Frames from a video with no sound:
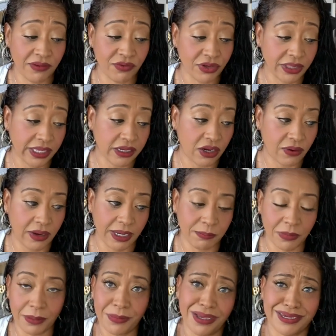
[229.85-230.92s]
If you're like, oh,
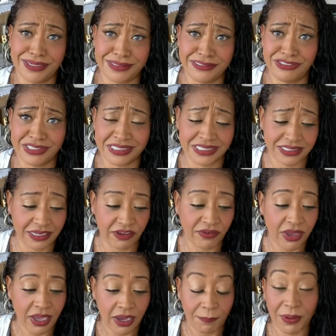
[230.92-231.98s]
I'm, I'm not going to use this stuff,
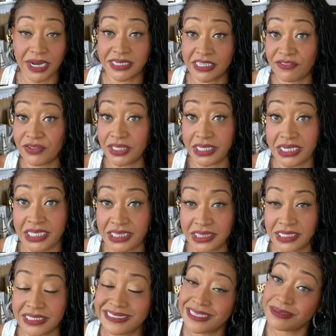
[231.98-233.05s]
but I definitely need
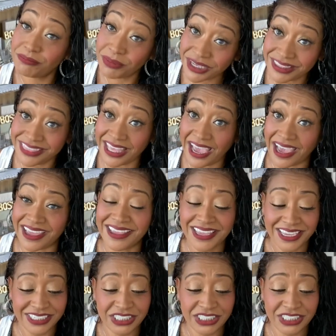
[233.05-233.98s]
this, pick that.